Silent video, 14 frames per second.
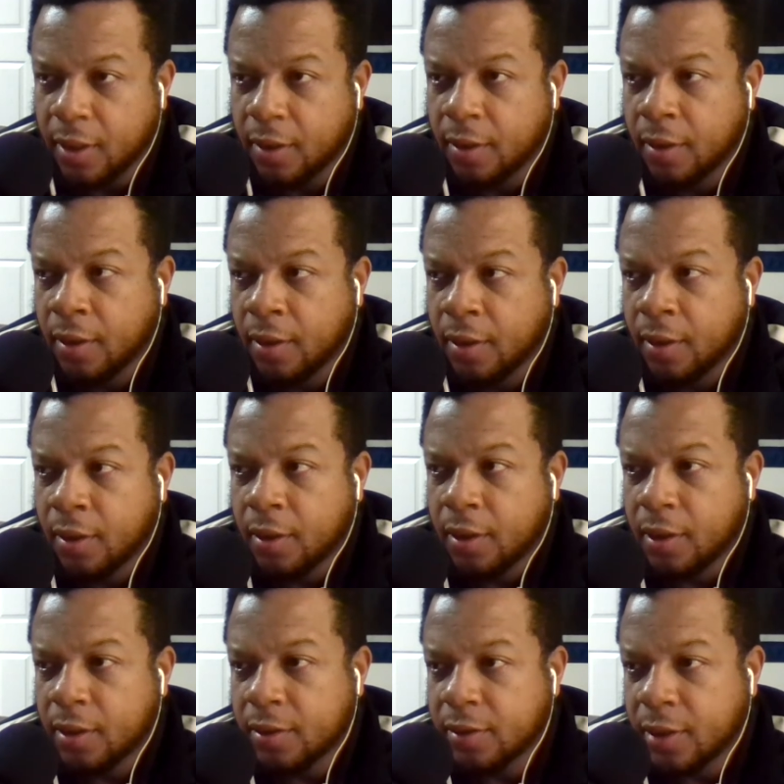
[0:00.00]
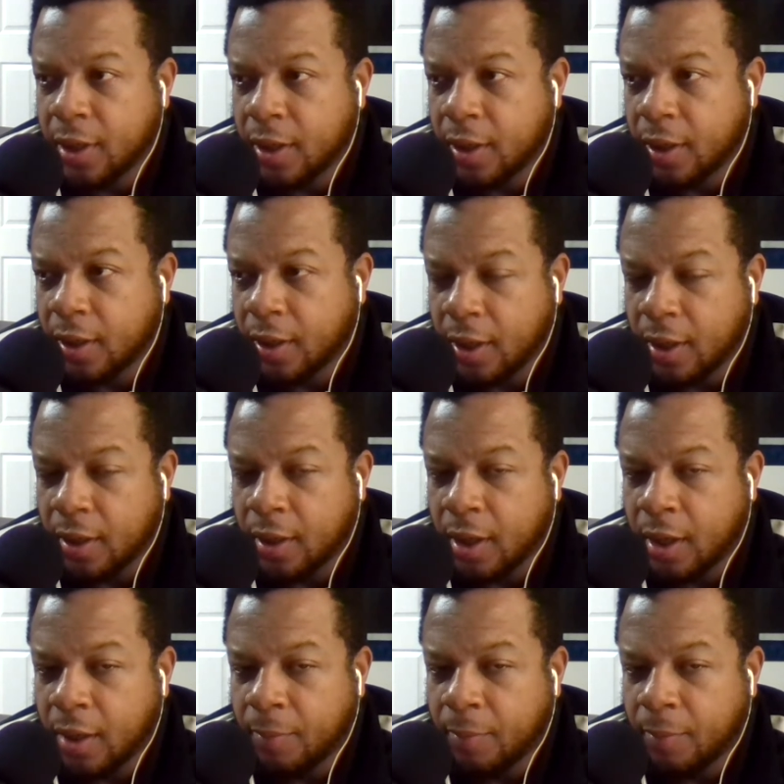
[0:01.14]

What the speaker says: say is that again,